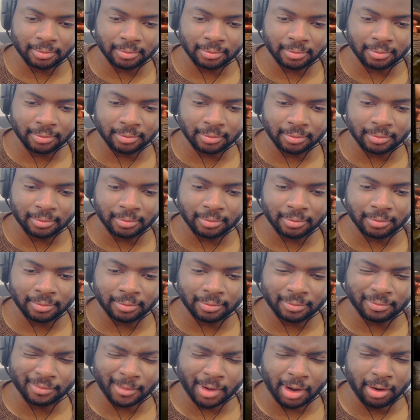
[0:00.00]
and chicken
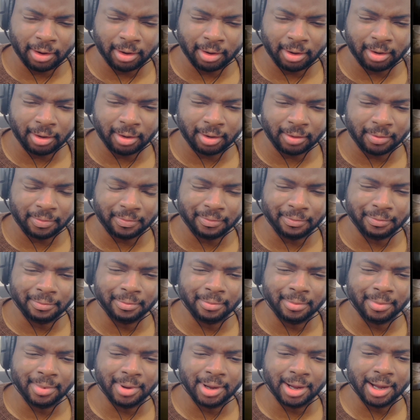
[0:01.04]
directly over a
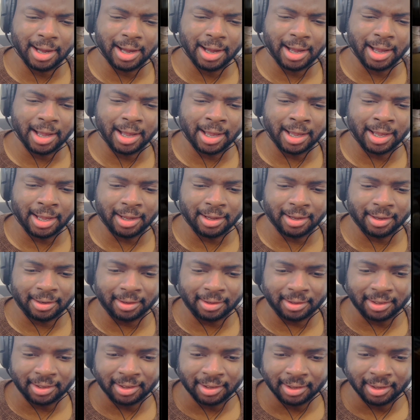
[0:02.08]
high heat, often
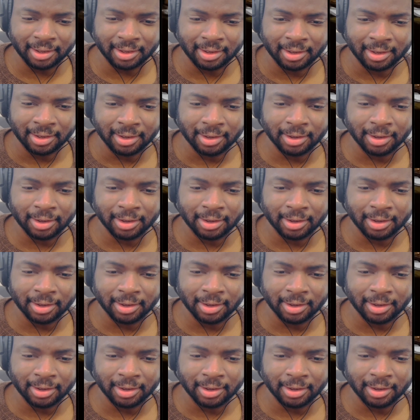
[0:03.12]
fueled by mesquite.